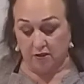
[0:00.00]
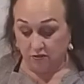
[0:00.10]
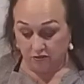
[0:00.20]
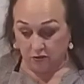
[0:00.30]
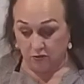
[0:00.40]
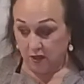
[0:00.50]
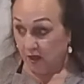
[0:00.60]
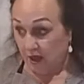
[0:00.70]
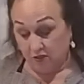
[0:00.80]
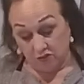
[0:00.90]
So
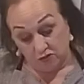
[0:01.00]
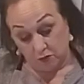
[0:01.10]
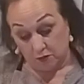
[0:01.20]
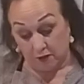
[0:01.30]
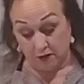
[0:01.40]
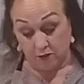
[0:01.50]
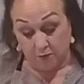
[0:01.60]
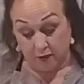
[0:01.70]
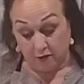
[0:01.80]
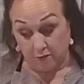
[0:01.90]
I just took regular
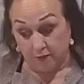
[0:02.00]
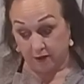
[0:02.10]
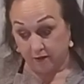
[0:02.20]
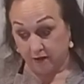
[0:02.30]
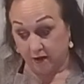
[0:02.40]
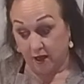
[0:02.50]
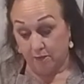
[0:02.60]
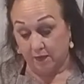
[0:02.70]
butter, buttered it up,